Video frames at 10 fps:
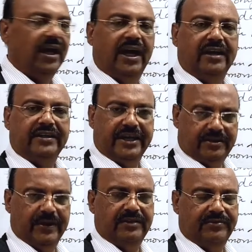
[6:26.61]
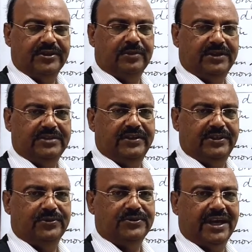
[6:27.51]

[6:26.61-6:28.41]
and get benefit of these videos.